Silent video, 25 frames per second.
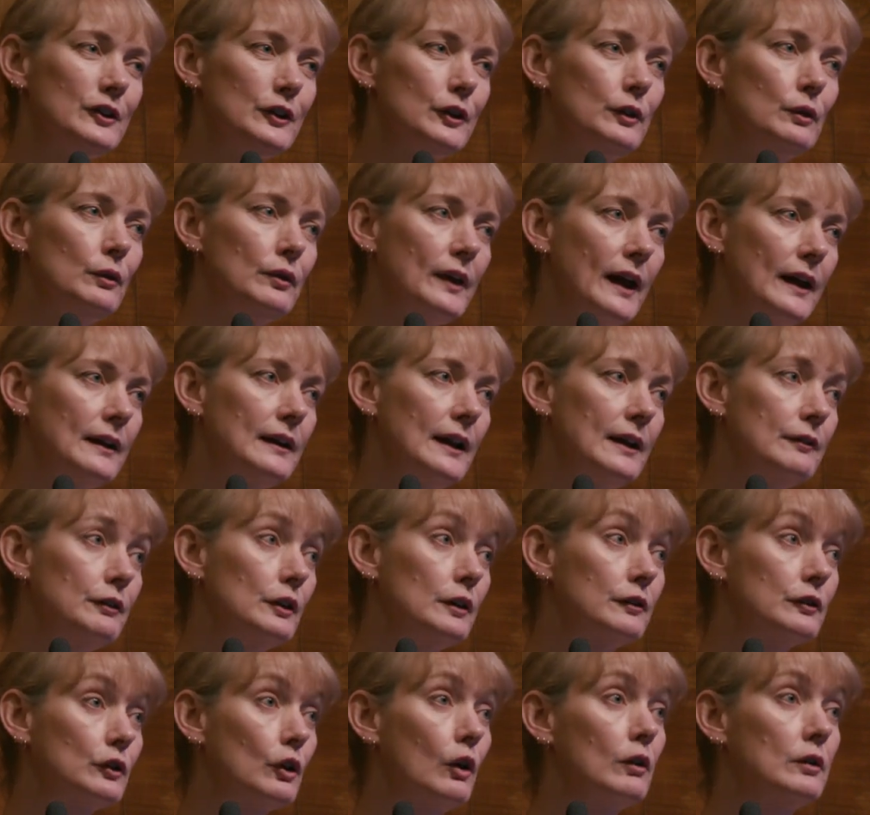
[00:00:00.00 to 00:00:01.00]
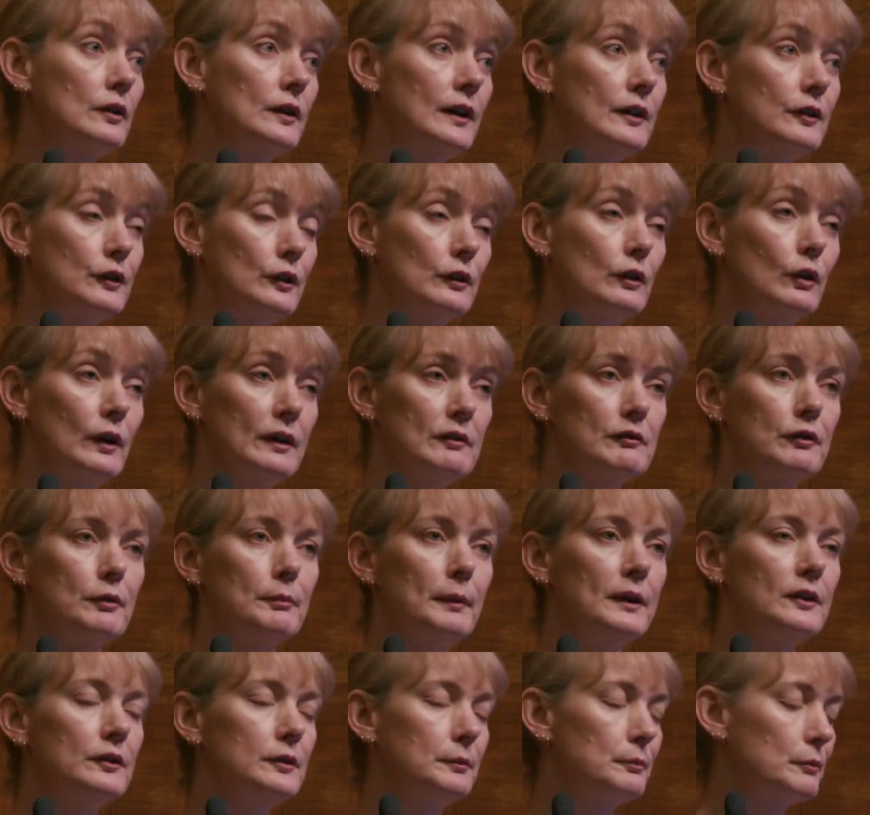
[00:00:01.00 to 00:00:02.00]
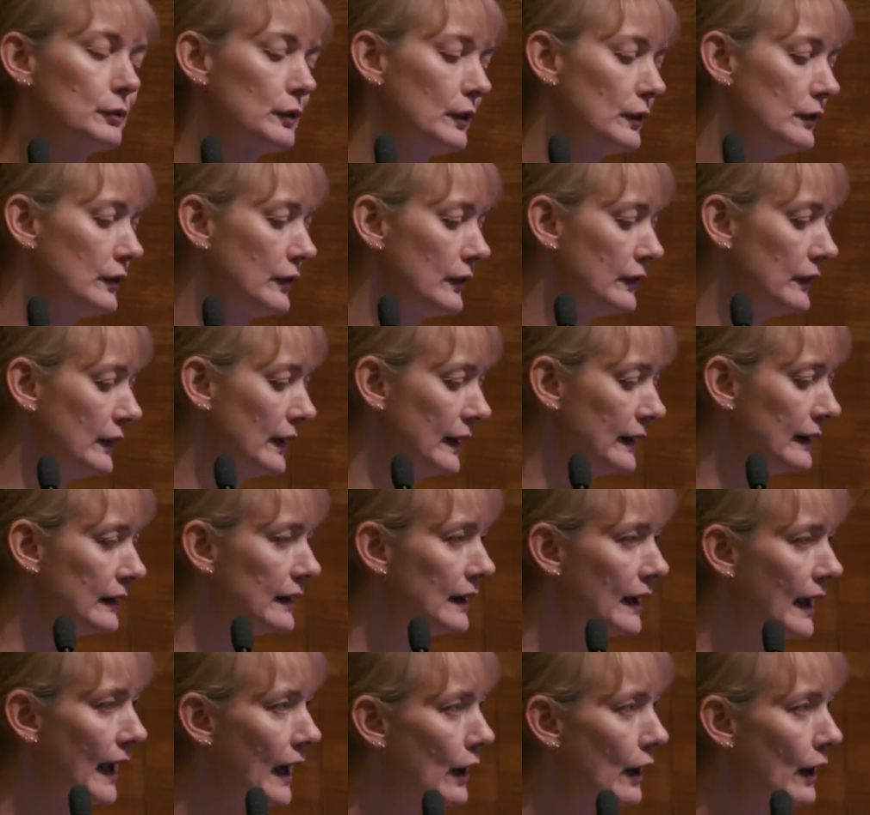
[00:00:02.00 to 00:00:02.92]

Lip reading: to that level of cognition or information processing.